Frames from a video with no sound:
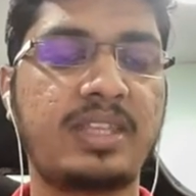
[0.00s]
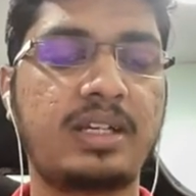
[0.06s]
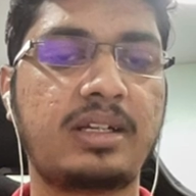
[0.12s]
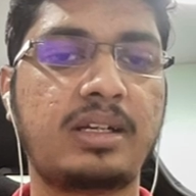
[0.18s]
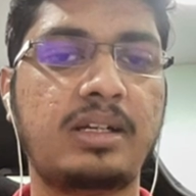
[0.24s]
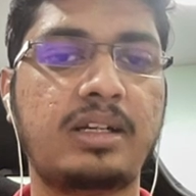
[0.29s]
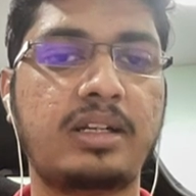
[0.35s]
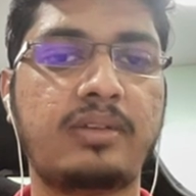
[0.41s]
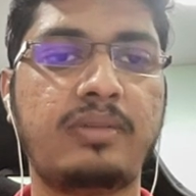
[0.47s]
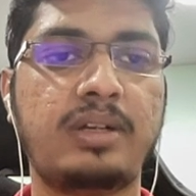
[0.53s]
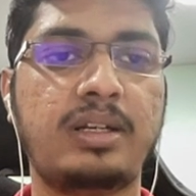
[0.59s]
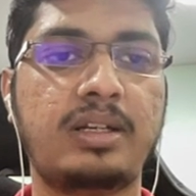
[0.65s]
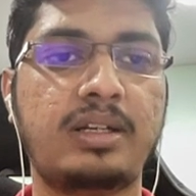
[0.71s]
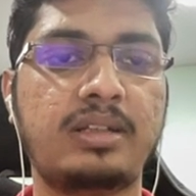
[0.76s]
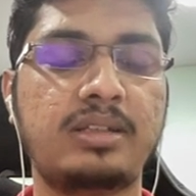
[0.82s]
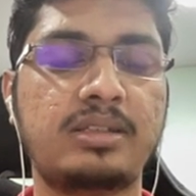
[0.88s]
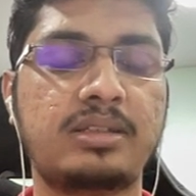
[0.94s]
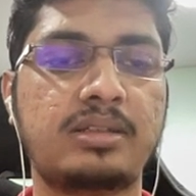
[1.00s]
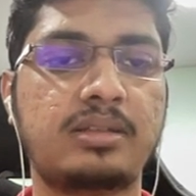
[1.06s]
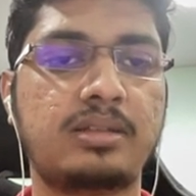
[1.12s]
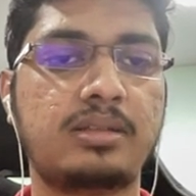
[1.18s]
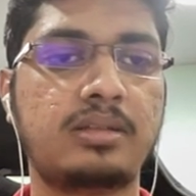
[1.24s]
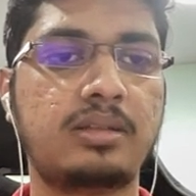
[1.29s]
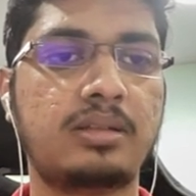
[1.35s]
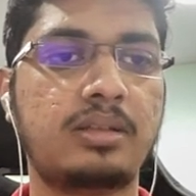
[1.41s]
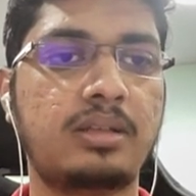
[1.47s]
country filter is
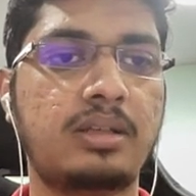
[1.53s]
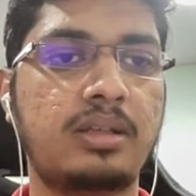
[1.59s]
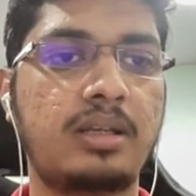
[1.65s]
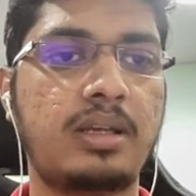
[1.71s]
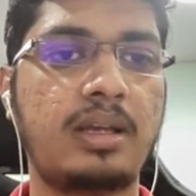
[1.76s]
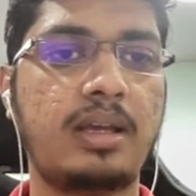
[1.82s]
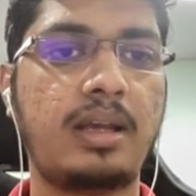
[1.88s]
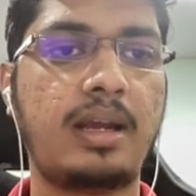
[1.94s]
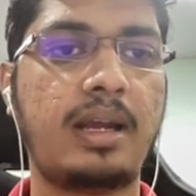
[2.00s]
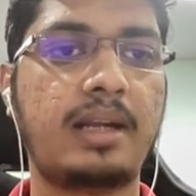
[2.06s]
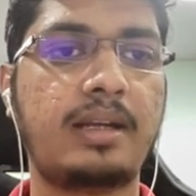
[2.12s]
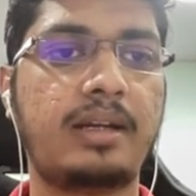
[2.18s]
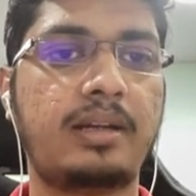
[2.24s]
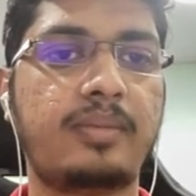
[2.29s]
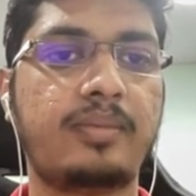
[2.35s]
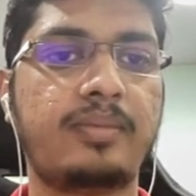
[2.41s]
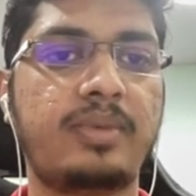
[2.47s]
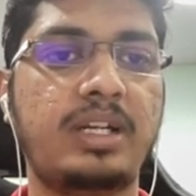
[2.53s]
added.